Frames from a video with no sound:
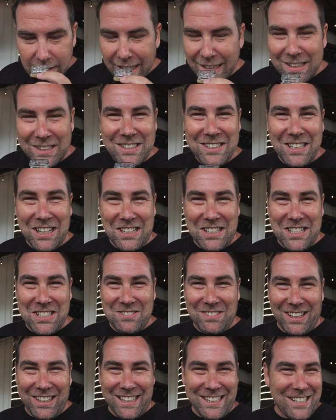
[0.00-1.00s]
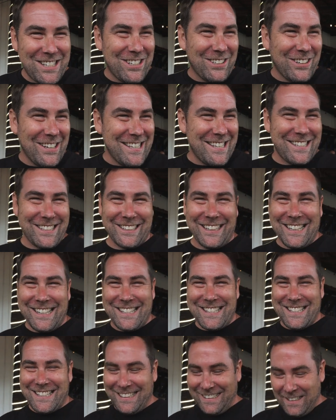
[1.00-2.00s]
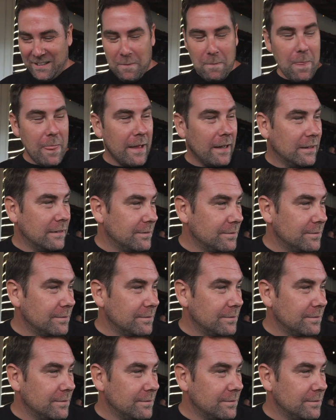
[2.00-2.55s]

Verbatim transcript: Yeah, it does smell like soy sauce. I know.